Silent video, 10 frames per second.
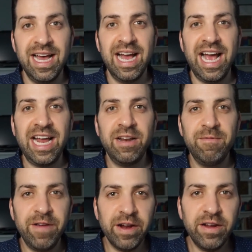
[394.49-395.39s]
And
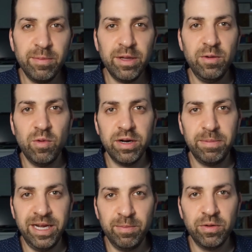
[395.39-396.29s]
invariably, what
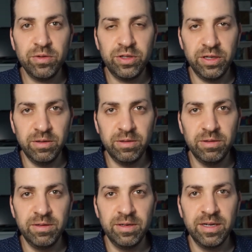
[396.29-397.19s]
people do
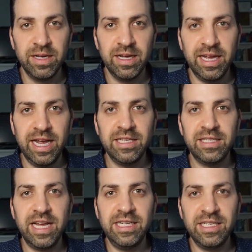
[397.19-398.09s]
is
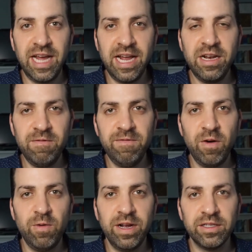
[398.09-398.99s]
they tend to
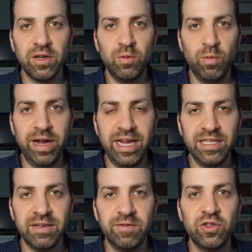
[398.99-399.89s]
focus on ways
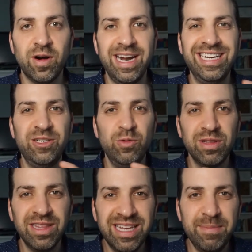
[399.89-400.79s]
of trying to
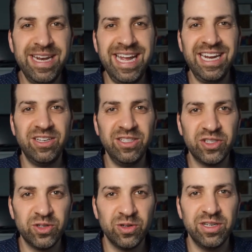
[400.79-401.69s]
eliminate
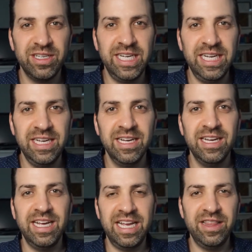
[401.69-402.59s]
uncertainty
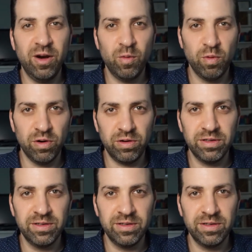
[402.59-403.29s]
in their world